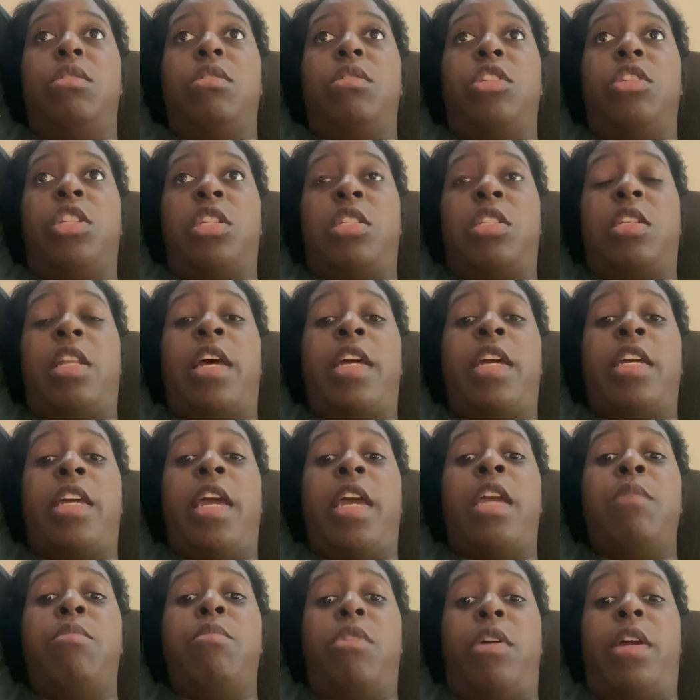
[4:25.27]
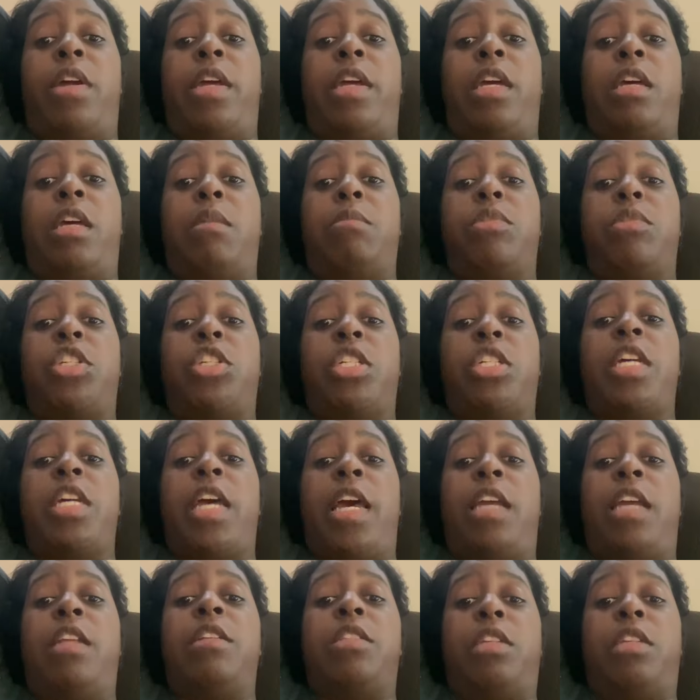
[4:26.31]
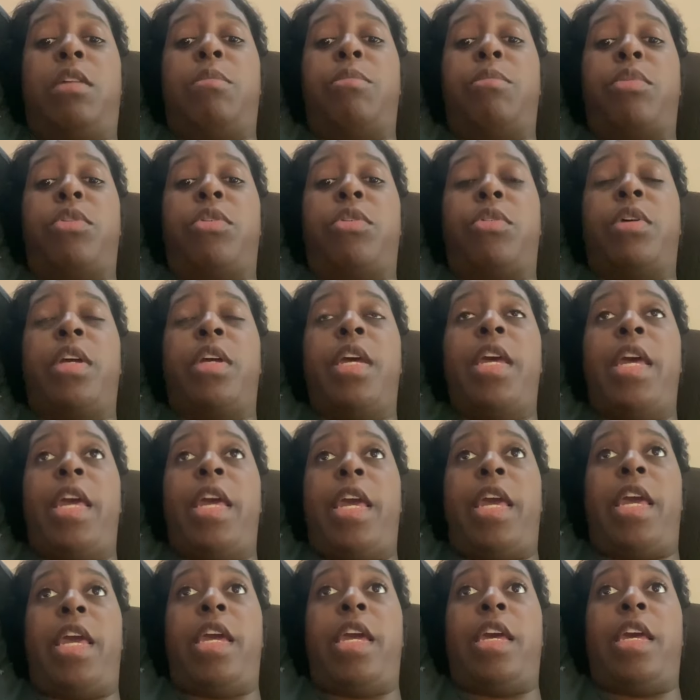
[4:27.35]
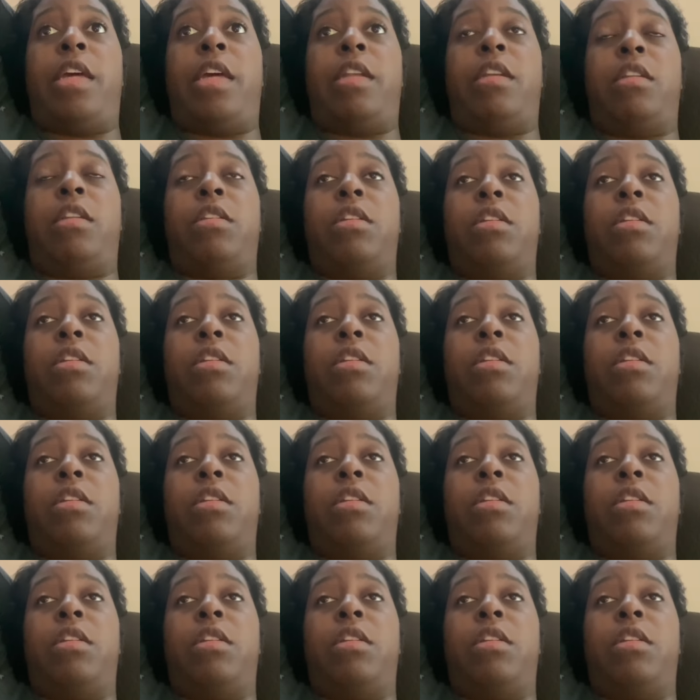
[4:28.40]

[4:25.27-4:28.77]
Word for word: just like Abraham, she had a temper, and